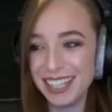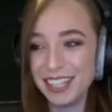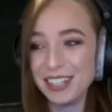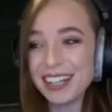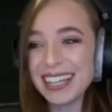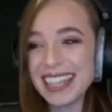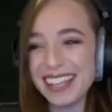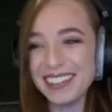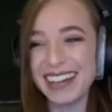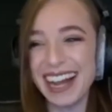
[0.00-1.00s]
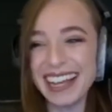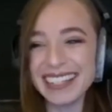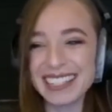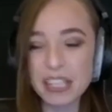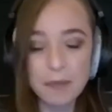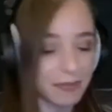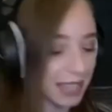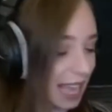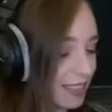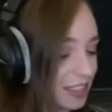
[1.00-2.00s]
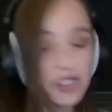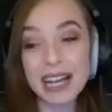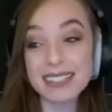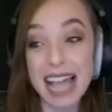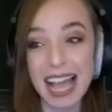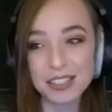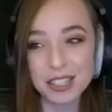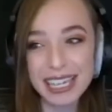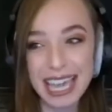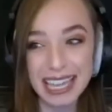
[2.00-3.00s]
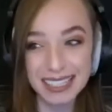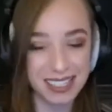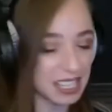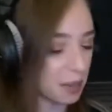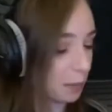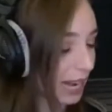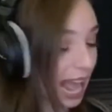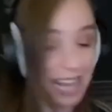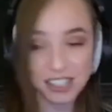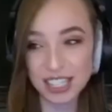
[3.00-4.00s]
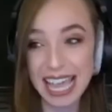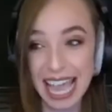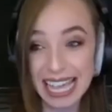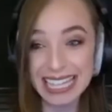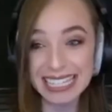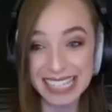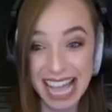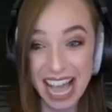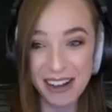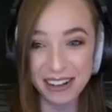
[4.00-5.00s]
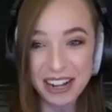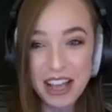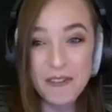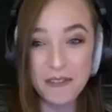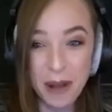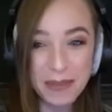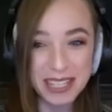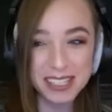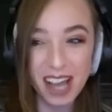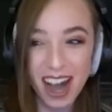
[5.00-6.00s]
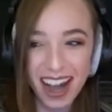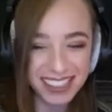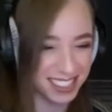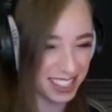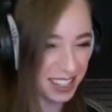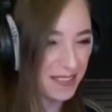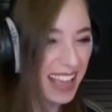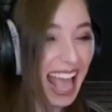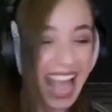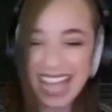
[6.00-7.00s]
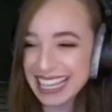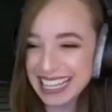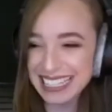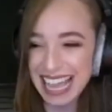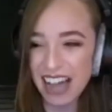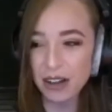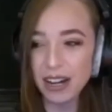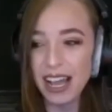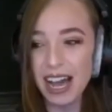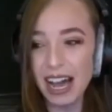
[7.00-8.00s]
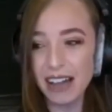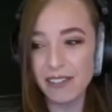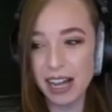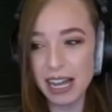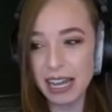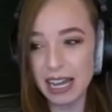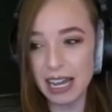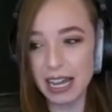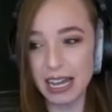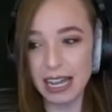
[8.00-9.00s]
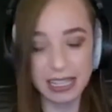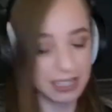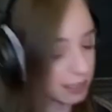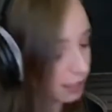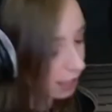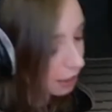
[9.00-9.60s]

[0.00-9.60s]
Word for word: Look at that, you guys. And then you guys actually can't see it, but actually hanging down from this costume, hanging down, I've got uh, how do